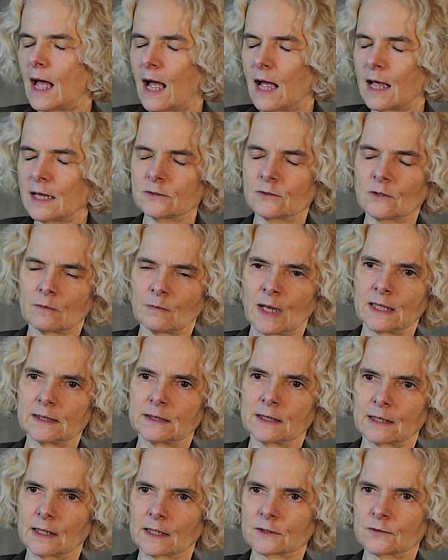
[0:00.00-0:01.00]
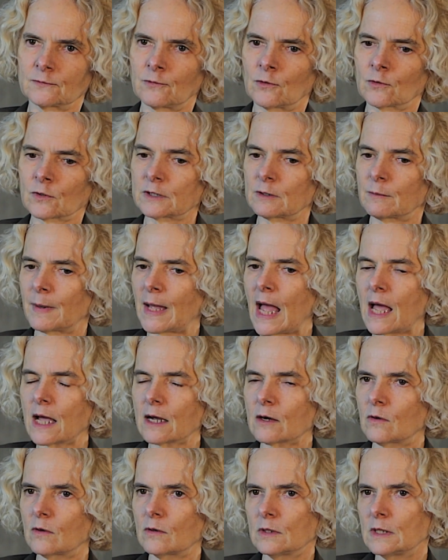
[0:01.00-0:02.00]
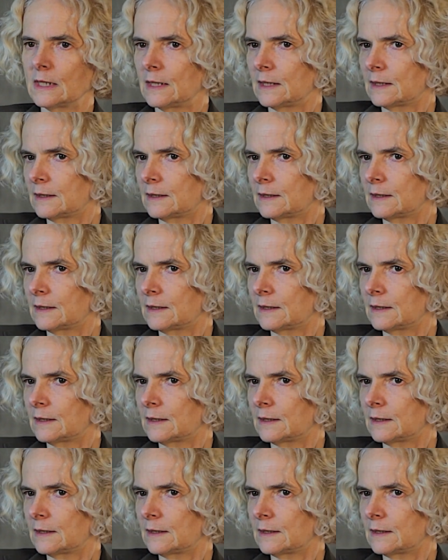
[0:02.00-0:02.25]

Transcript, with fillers: as dramatic as for tobacco,